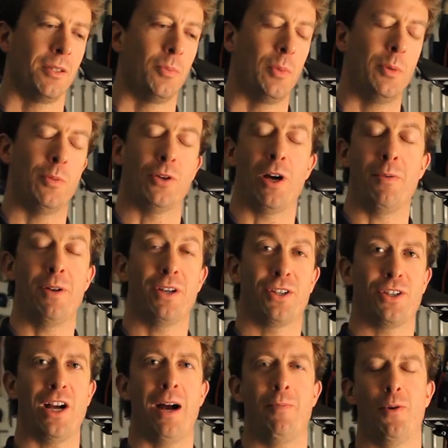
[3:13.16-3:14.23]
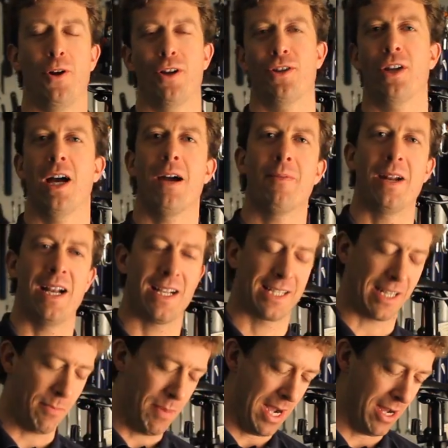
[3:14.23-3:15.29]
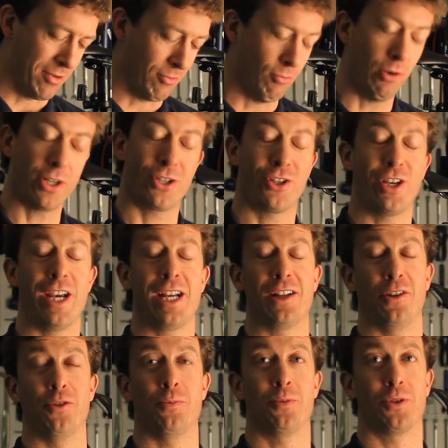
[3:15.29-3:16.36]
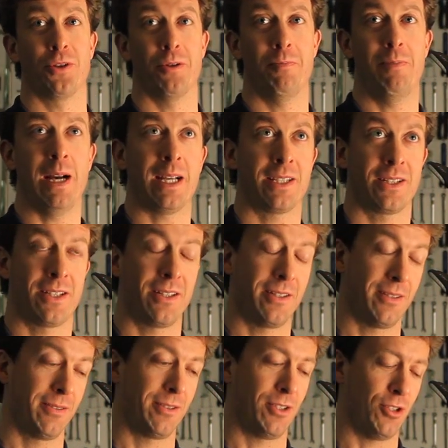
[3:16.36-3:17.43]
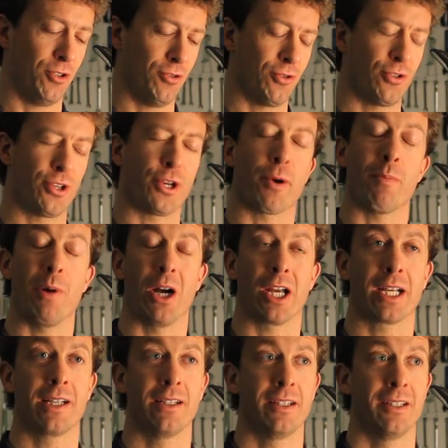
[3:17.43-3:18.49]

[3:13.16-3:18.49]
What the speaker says: People come in the shop all the time and ask about what chain lubes are the best to use on your bike.